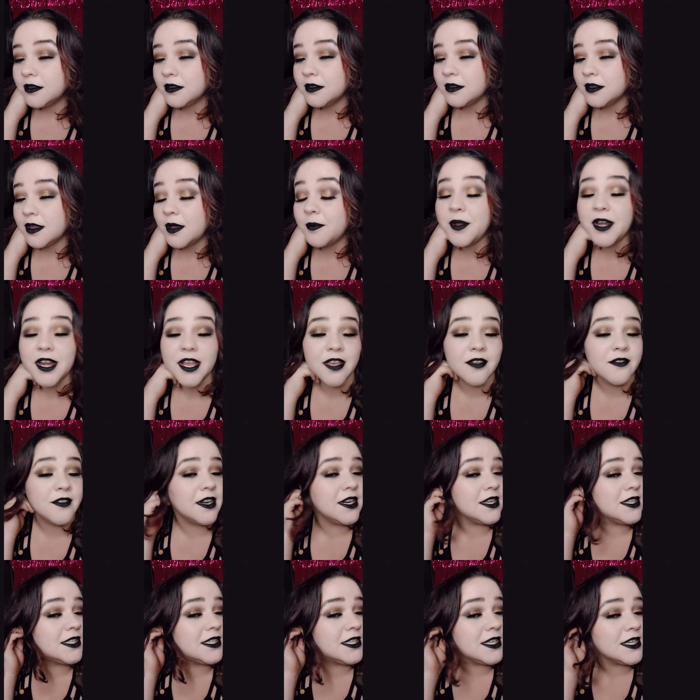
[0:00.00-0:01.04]
I'm going to give it
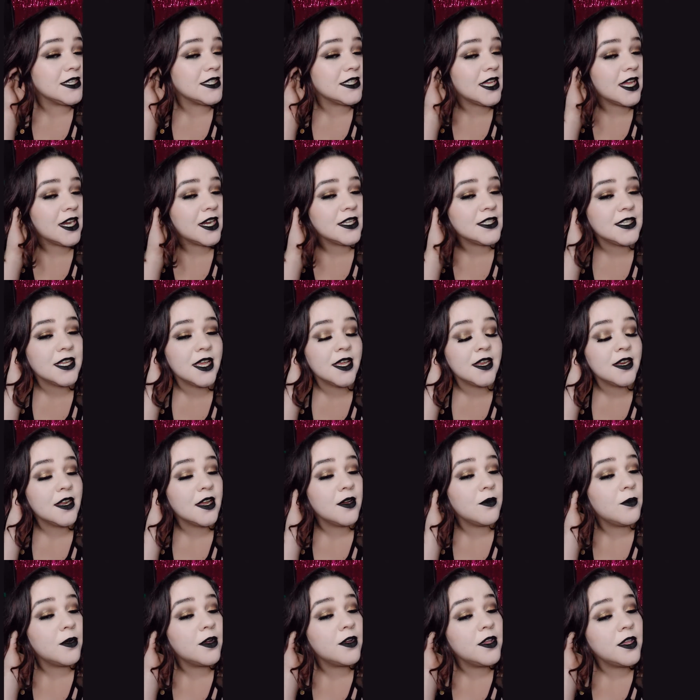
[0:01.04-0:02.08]
a 6 out of 10.
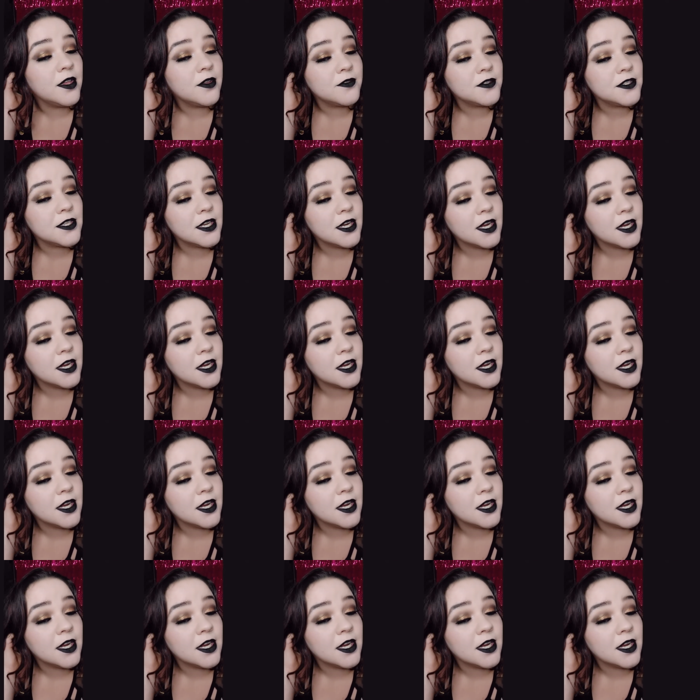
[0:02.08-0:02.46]
I will use it